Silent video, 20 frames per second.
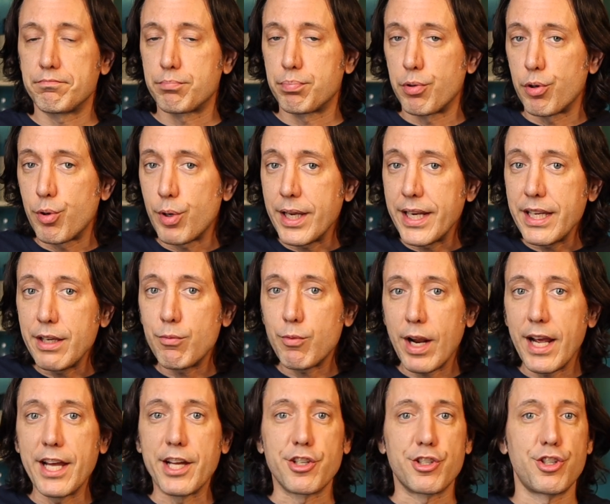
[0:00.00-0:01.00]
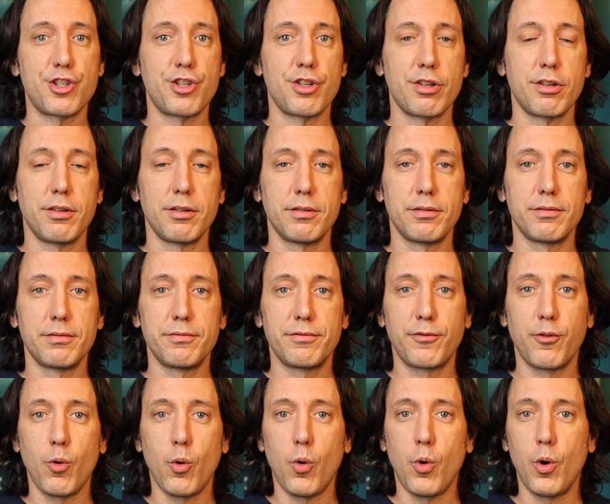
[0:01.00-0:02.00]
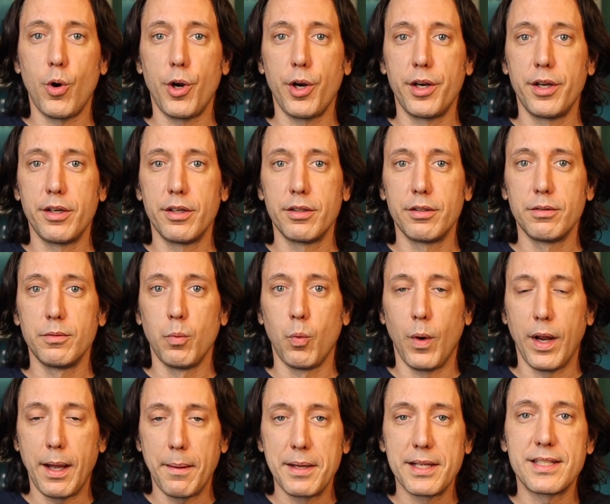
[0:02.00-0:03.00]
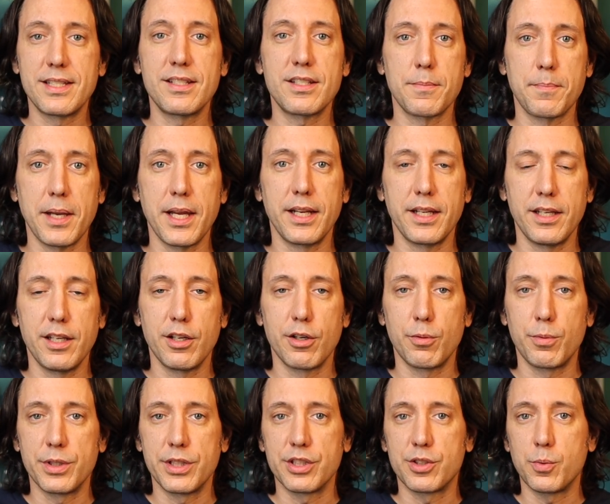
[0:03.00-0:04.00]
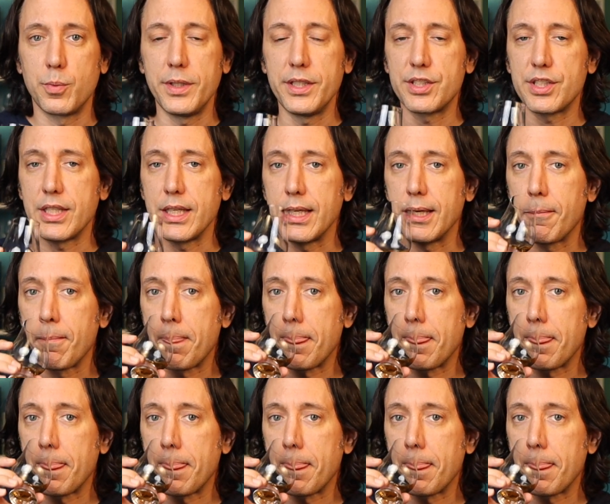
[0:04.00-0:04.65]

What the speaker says: pretty rich for what I'm anticipating here with this whiskey.